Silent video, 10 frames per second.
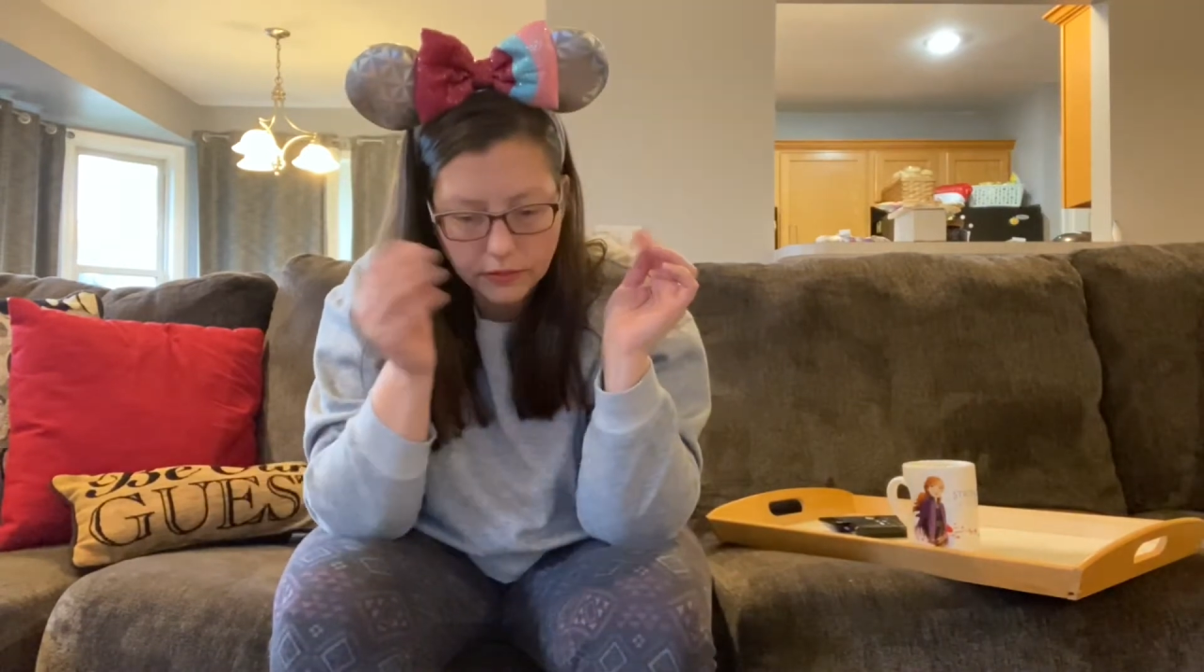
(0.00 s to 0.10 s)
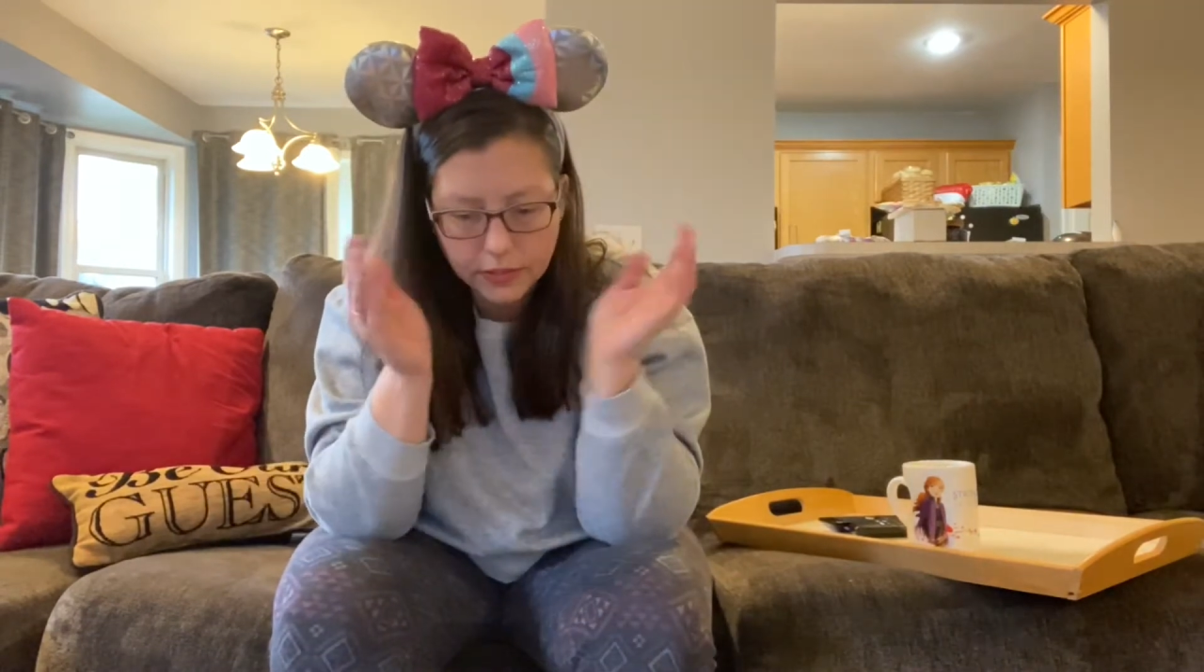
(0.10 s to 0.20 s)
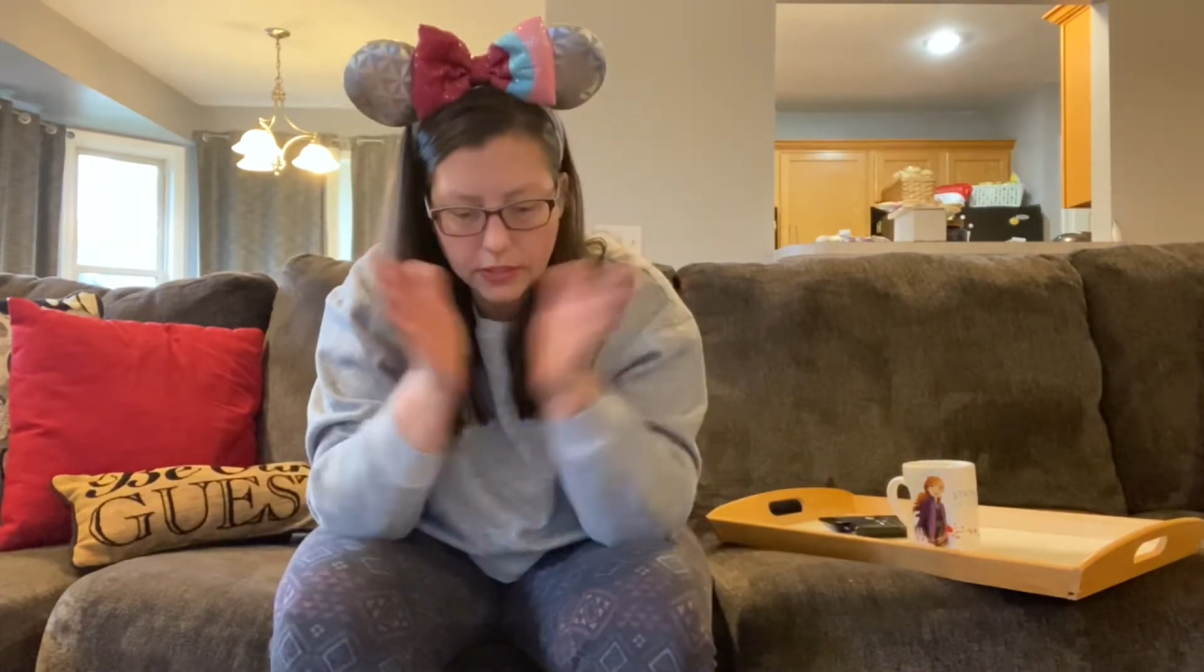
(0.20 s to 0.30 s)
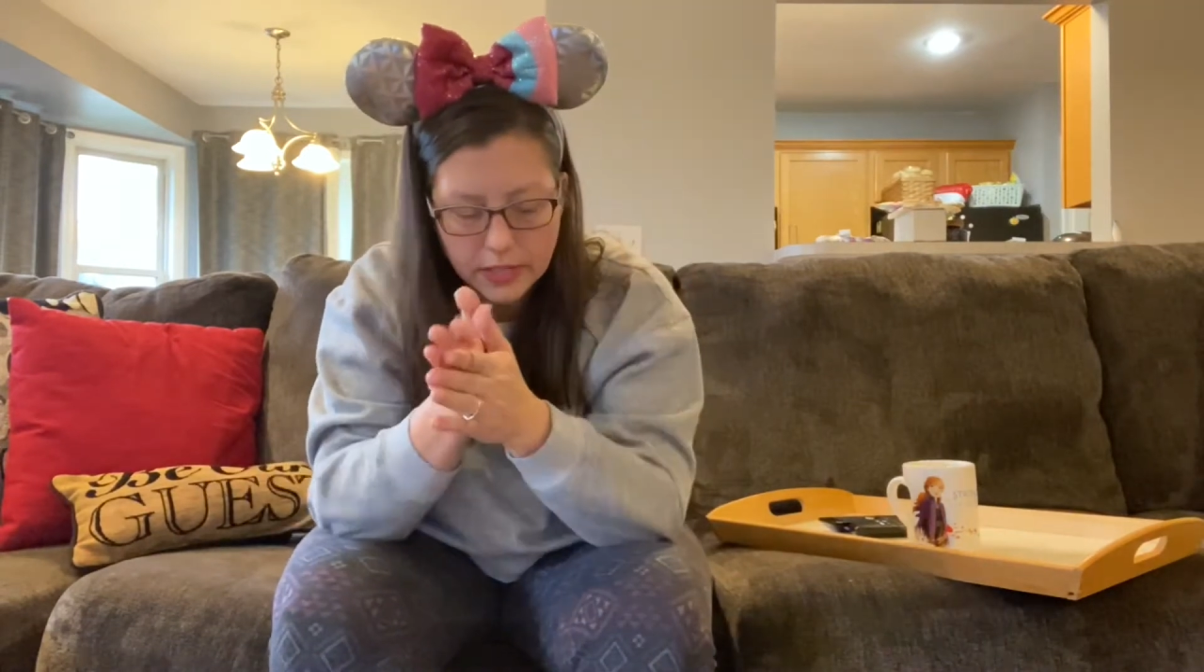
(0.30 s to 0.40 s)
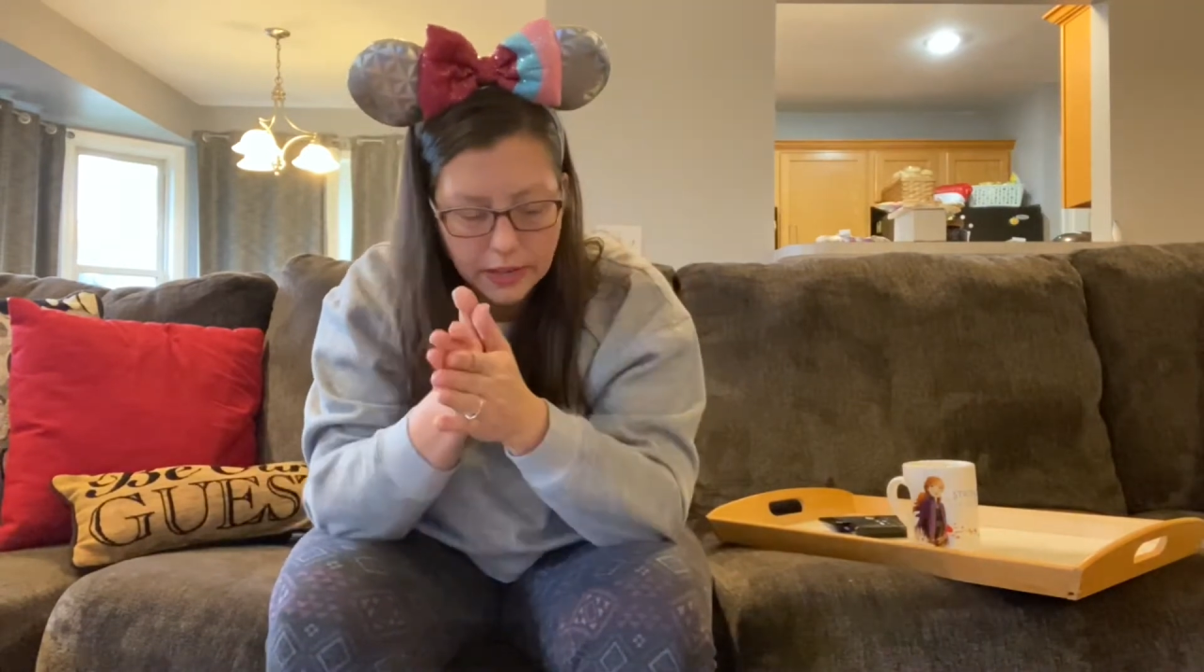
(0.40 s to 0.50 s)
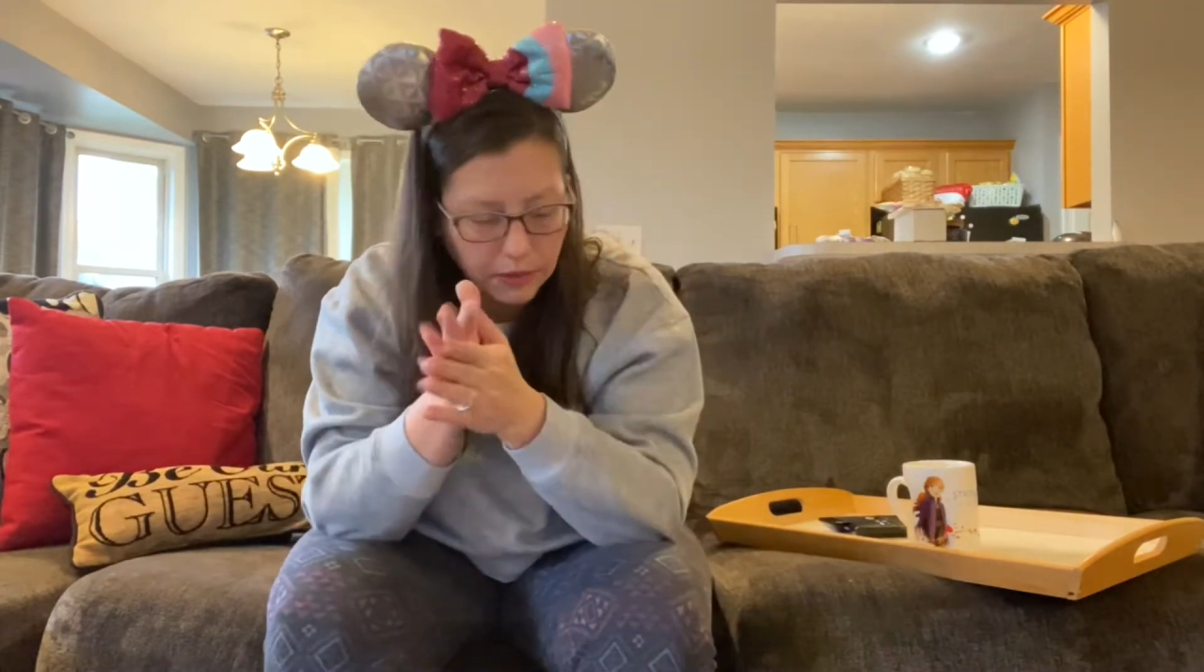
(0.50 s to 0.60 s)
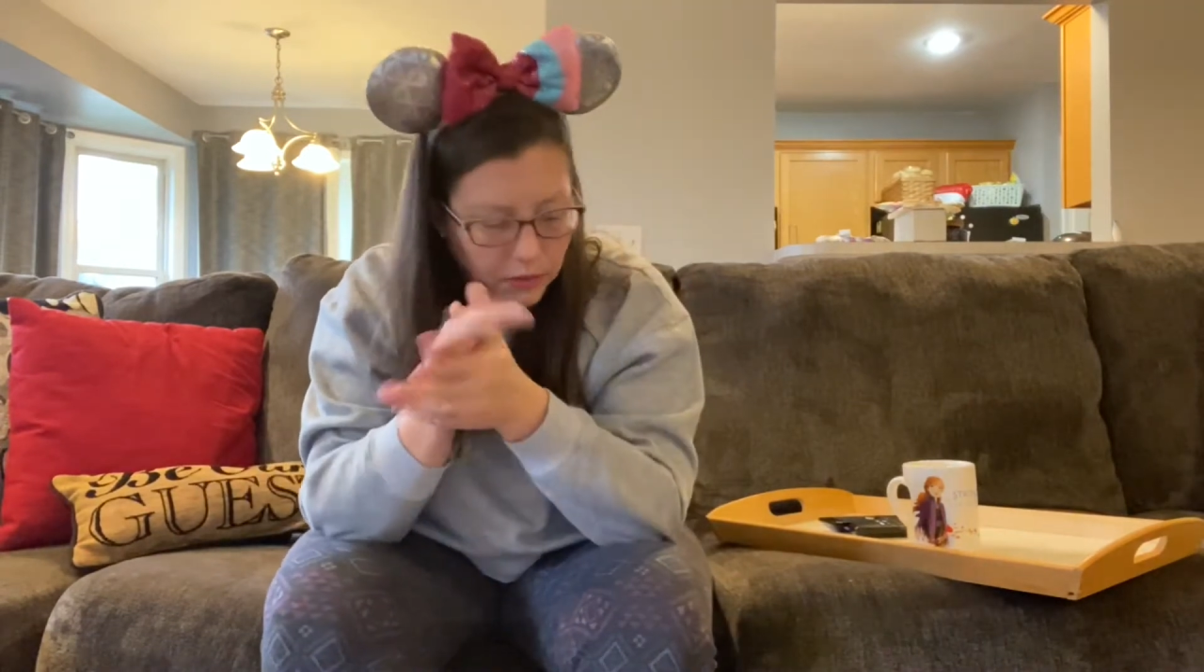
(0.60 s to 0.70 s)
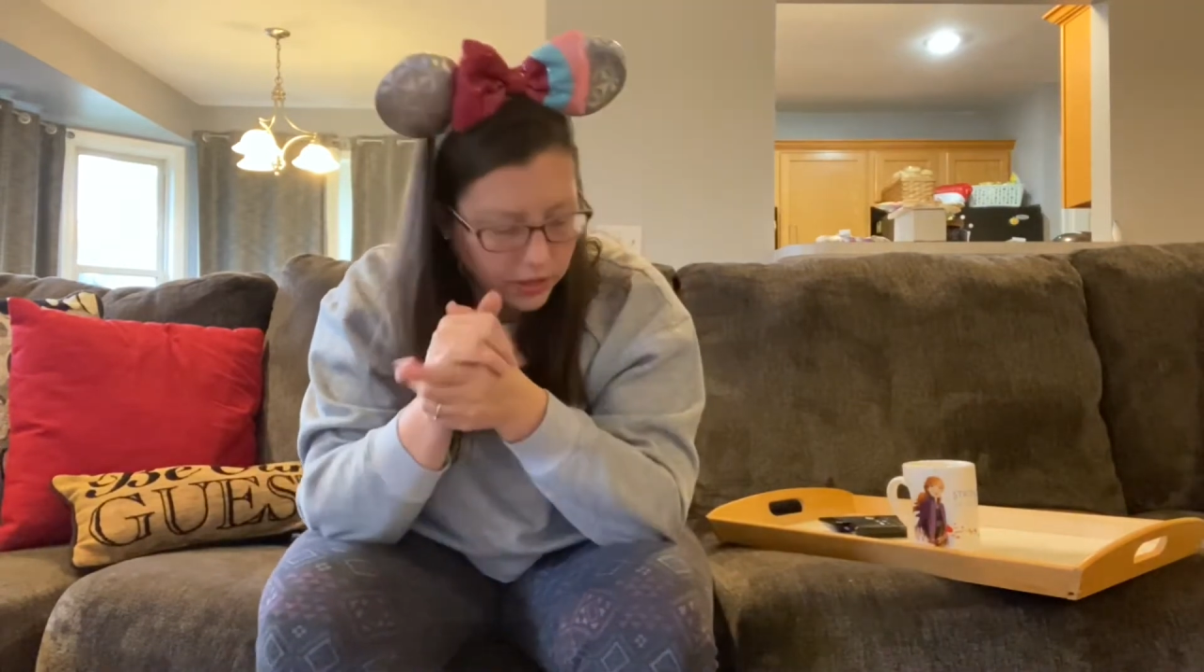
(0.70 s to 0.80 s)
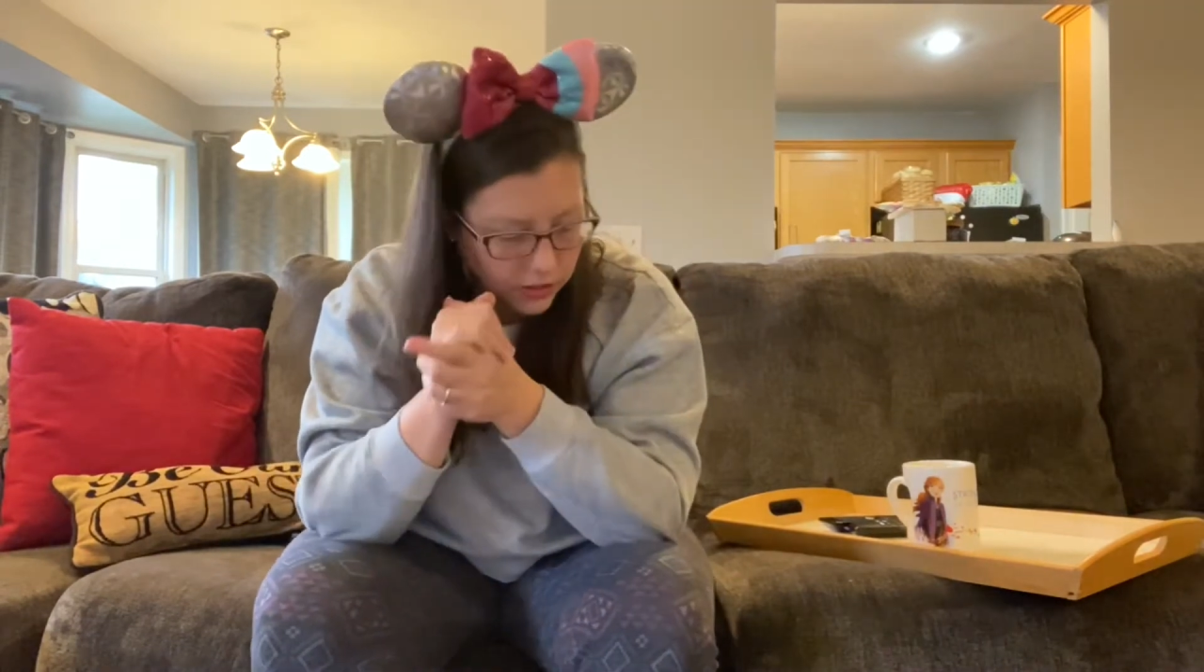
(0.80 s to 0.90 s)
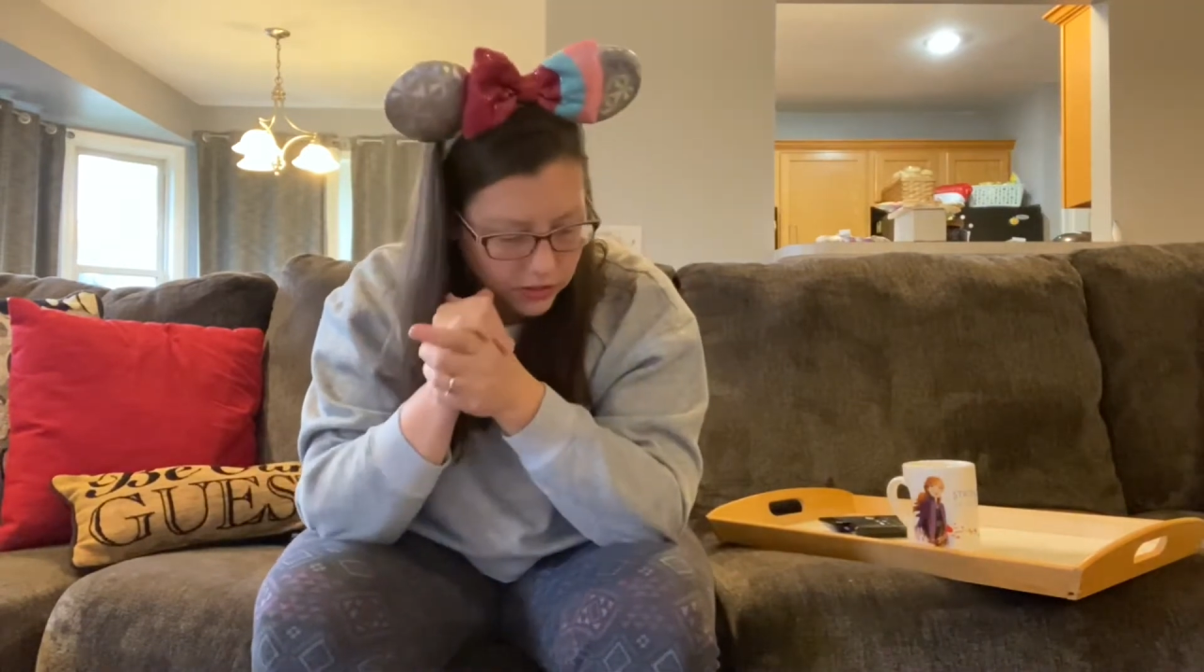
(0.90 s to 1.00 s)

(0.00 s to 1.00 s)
First day we went